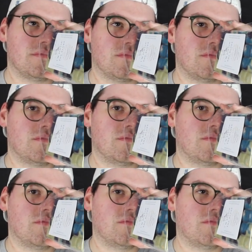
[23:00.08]

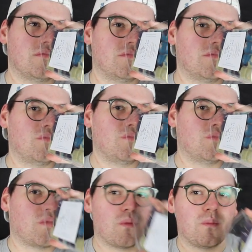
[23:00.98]

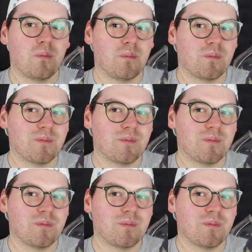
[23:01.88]
(no one is talking)